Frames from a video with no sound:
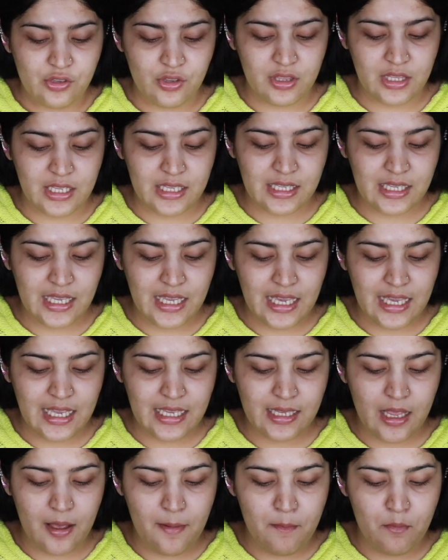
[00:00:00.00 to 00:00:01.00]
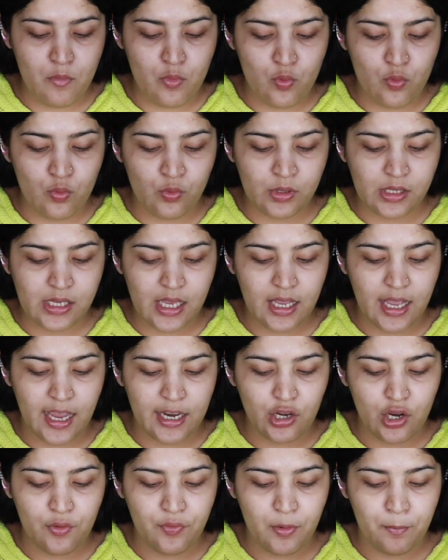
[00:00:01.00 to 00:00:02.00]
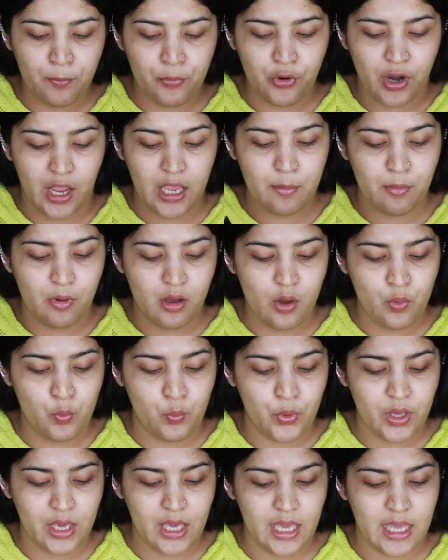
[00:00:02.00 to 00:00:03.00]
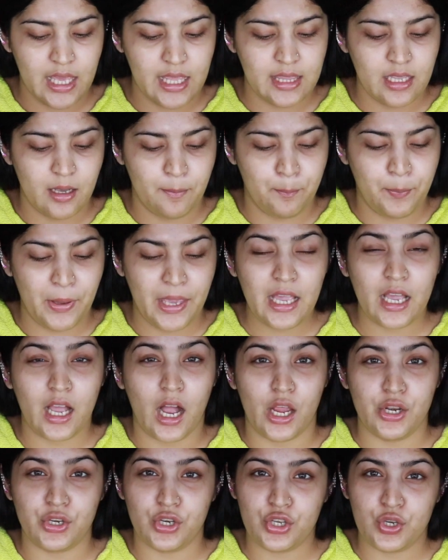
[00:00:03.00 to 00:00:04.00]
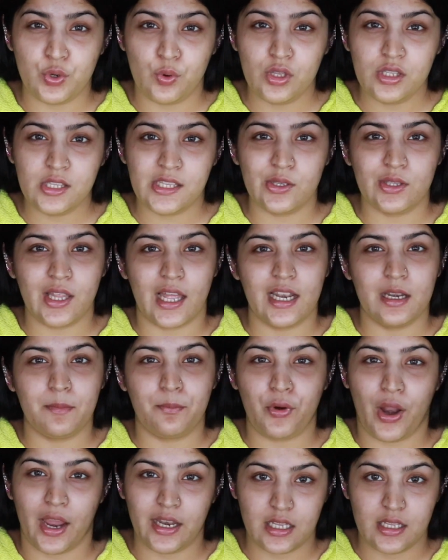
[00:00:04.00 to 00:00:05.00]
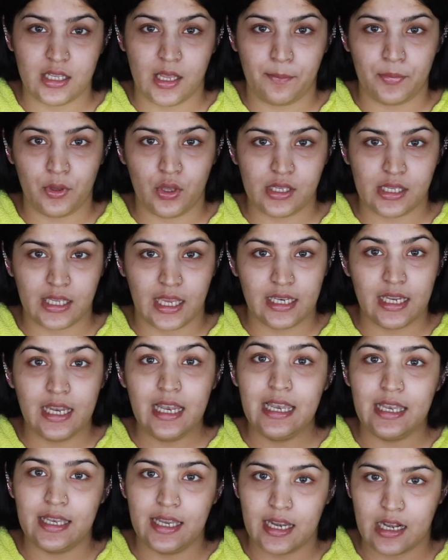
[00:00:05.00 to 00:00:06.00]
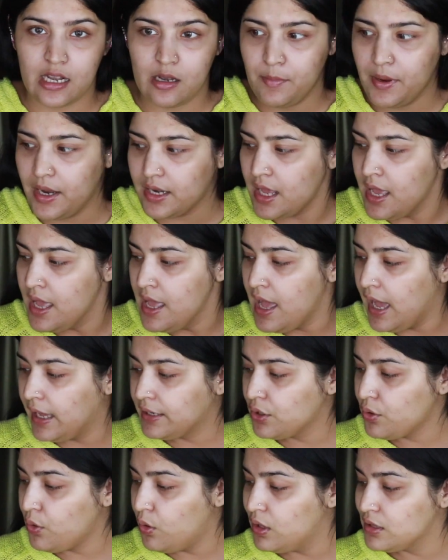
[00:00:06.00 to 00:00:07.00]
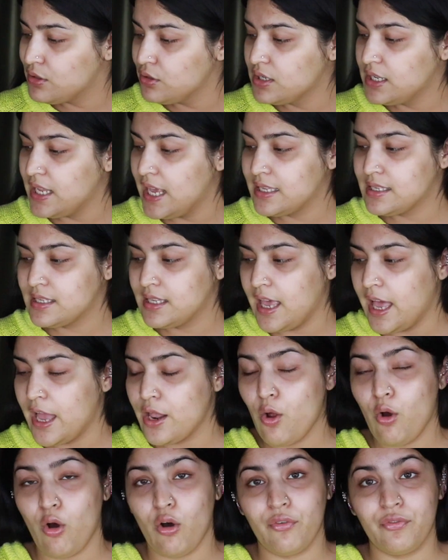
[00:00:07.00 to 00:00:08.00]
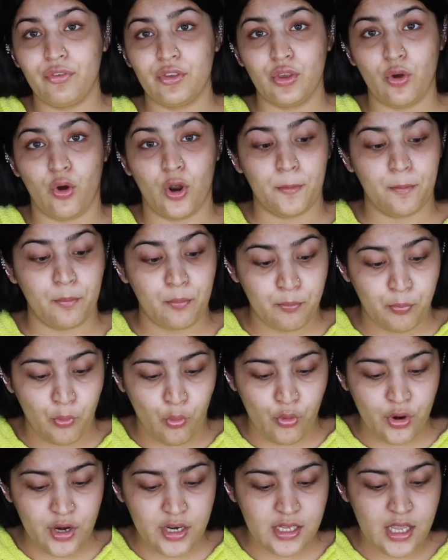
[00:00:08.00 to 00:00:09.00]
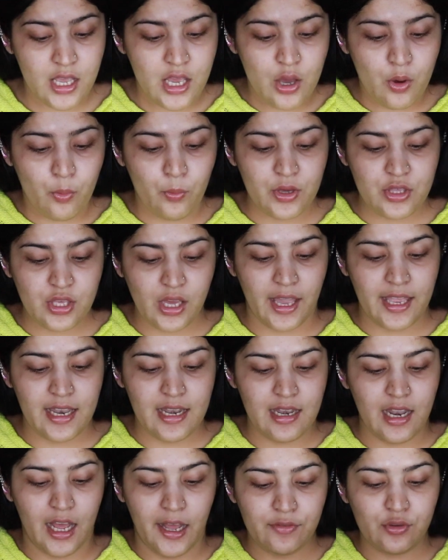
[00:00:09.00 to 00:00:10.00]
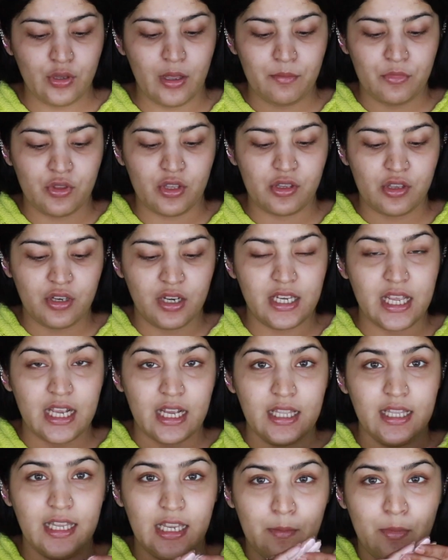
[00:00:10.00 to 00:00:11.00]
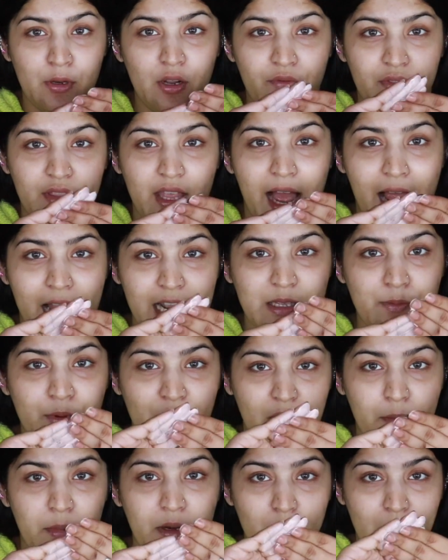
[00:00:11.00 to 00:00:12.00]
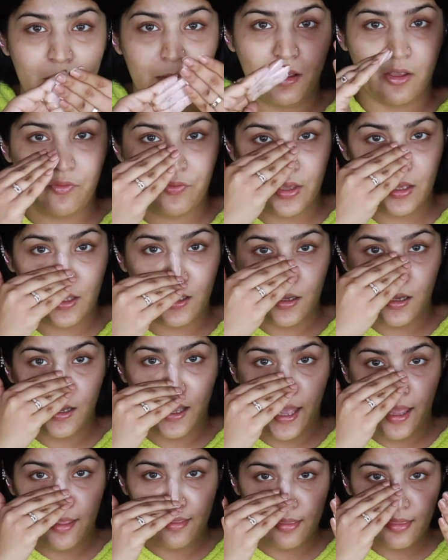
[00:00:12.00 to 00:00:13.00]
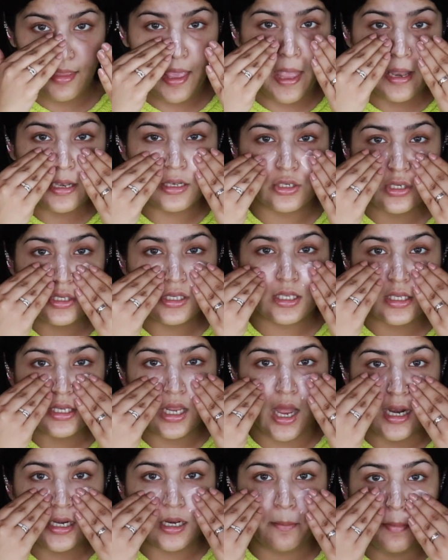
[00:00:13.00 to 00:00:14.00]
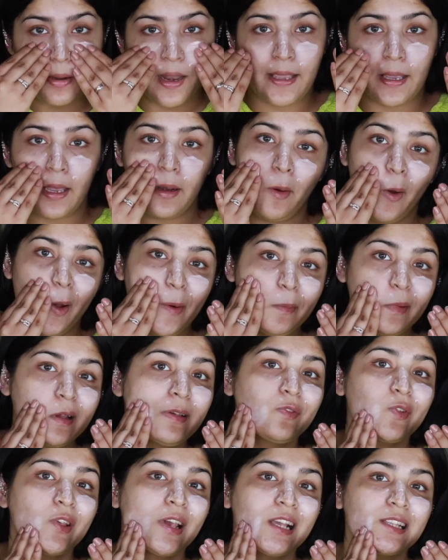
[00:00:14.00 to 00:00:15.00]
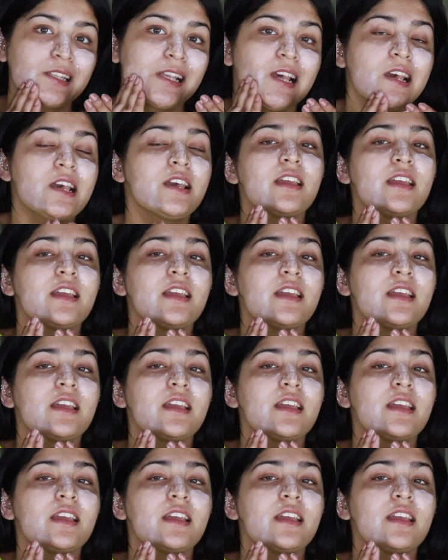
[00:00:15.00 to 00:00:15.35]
So this is a moussey kind of a primer with a pink undertone so that it brightens up your skin a little bit, and it also takes care of your pores, which I love. So I'm just going to take a little bit of that, spread it between my finger, and then just start applying it on my face.